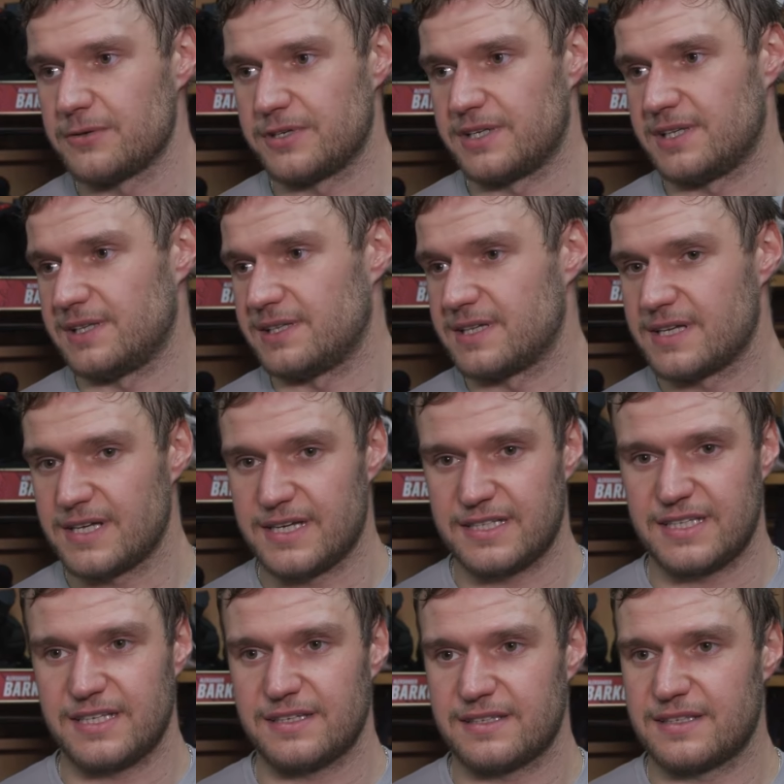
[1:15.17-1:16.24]
Well, I
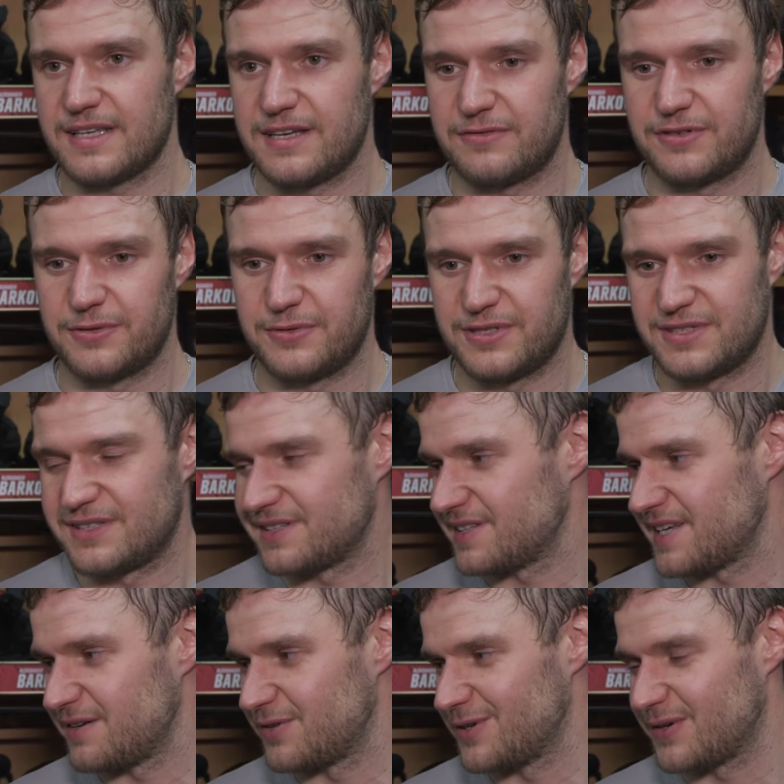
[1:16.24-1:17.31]
think
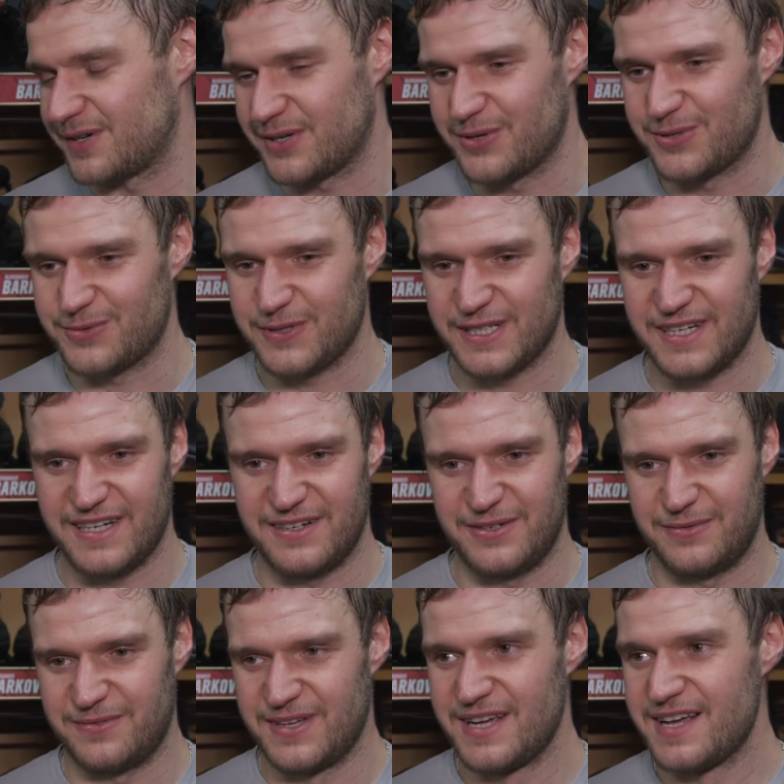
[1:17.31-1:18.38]
everyone knows what kind
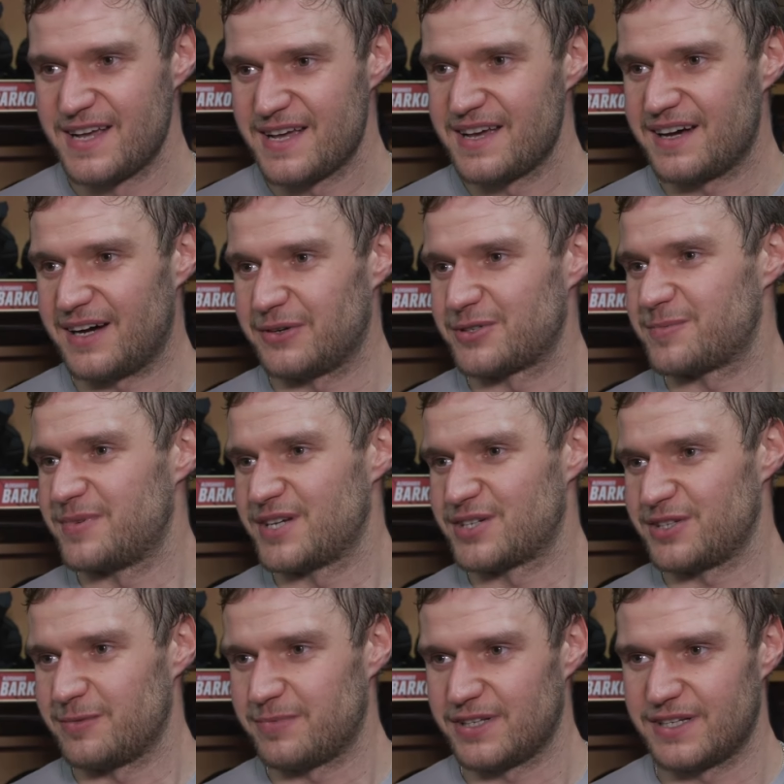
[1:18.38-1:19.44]
of how
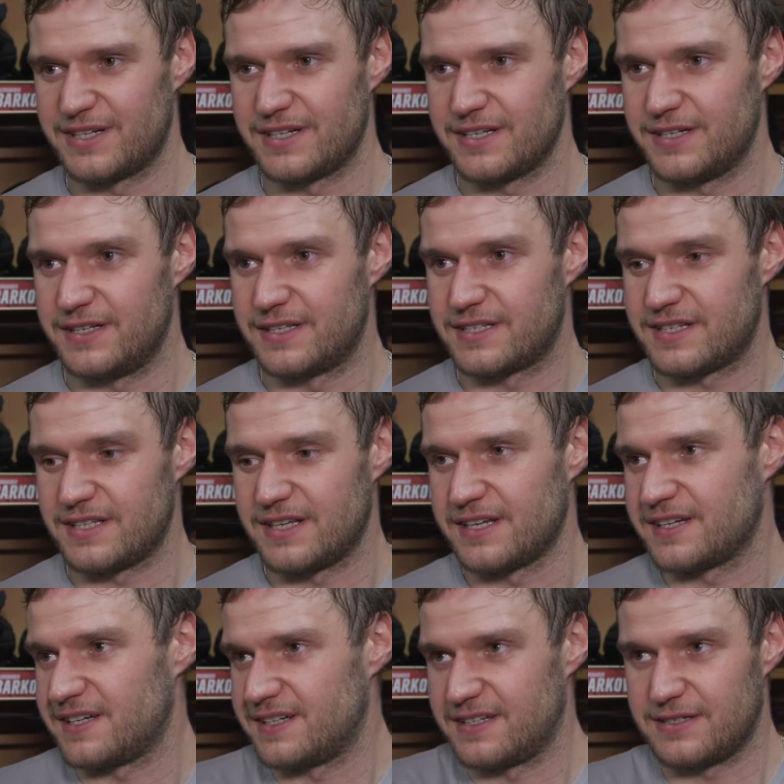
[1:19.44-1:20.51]
special player he is. Like,
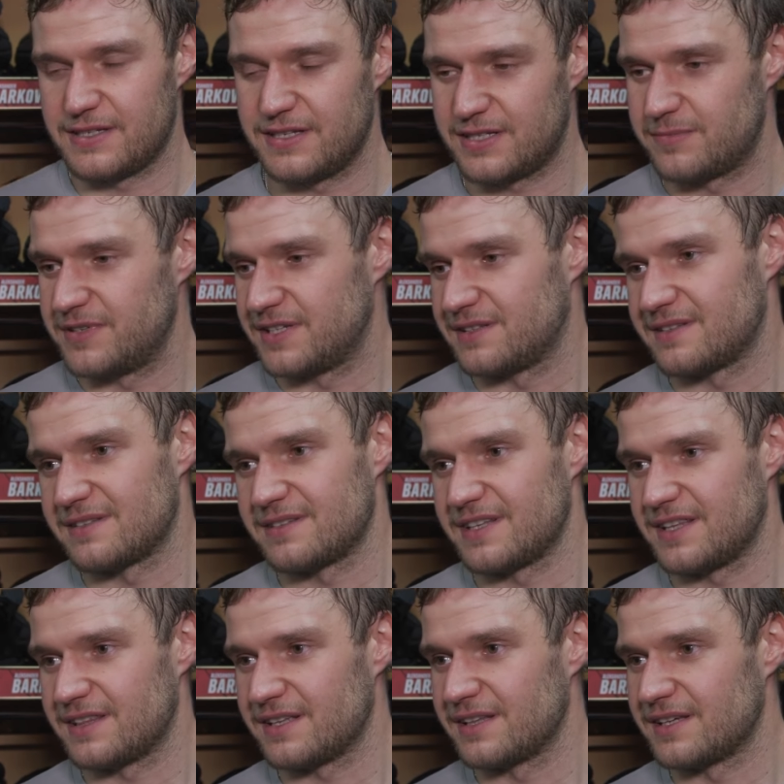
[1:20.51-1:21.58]
how he's been
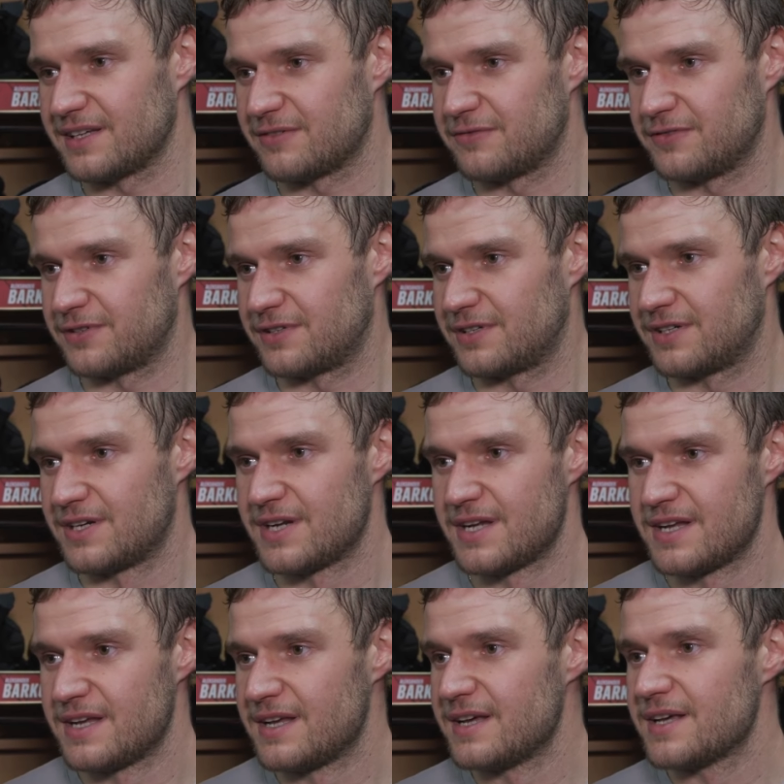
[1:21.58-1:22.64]
in the league for
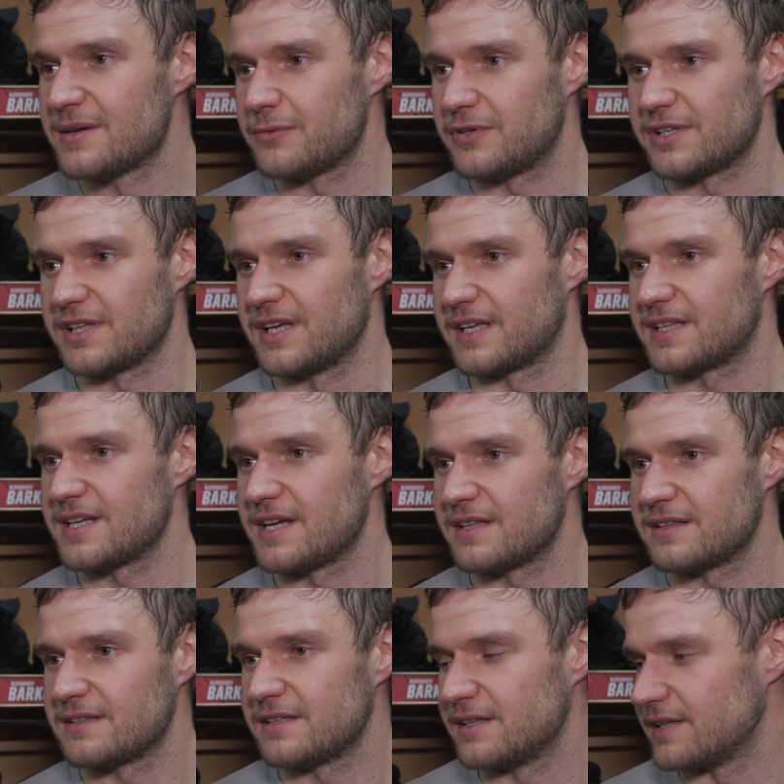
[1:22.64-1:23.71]
what, like
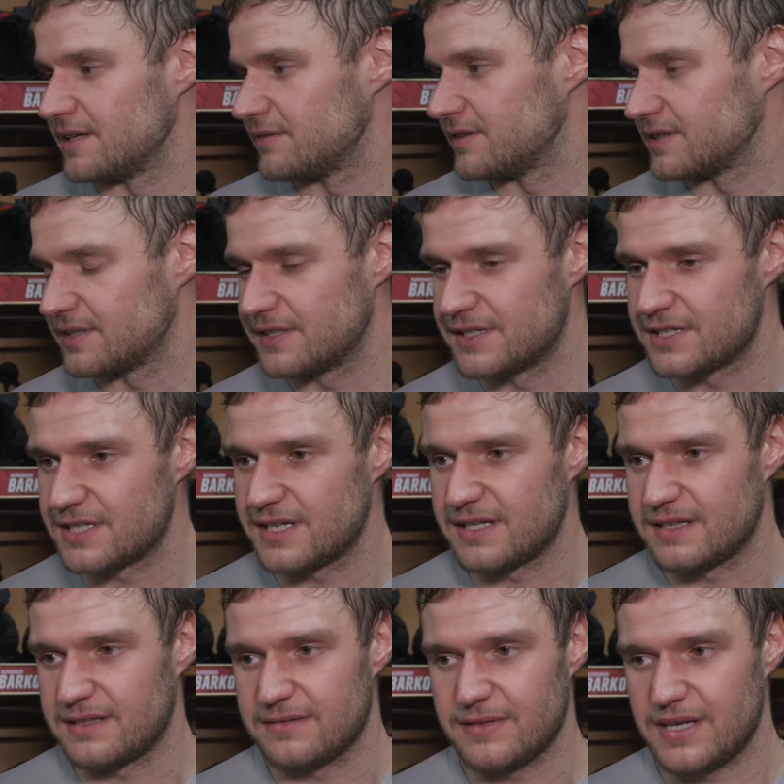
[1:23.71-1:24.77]
10, 11 years,
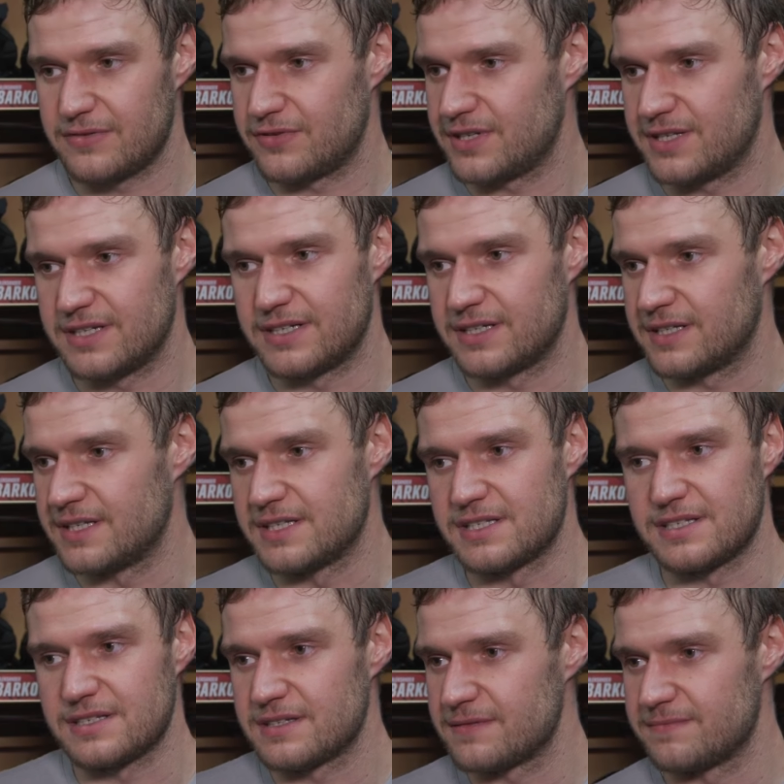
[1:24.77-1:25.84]
and every year
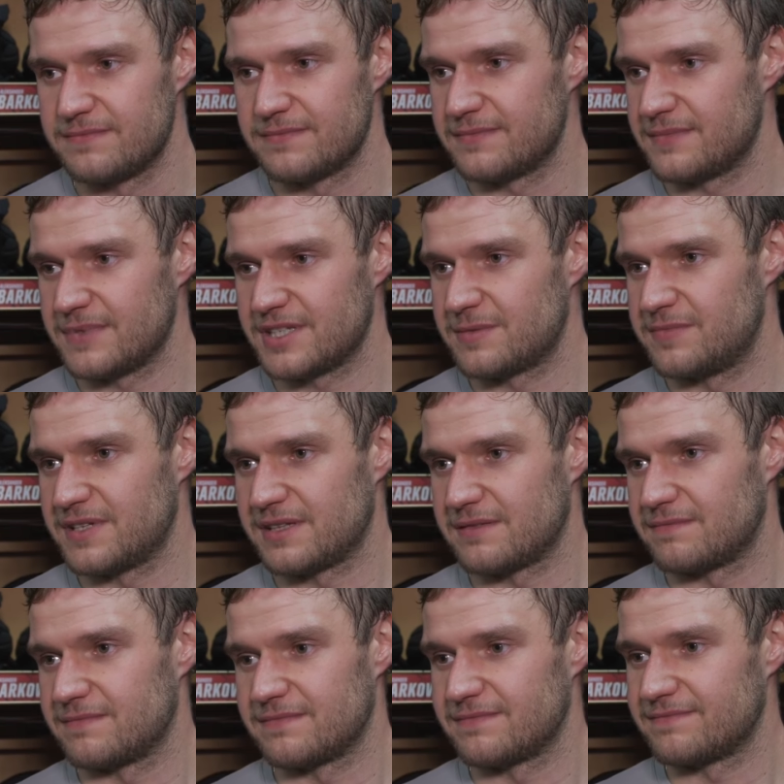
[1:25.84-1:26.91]
he's
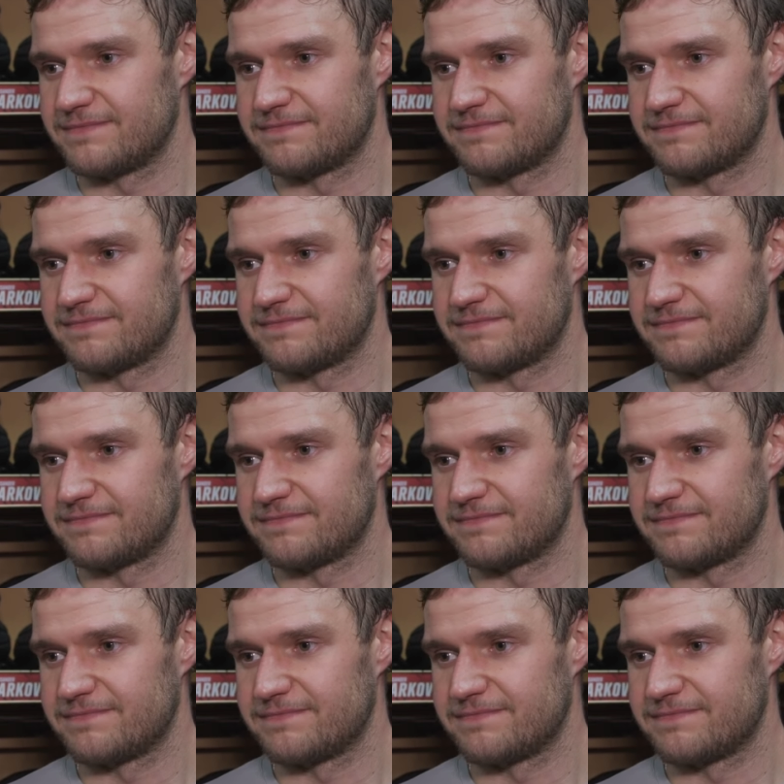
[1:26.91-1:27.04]
been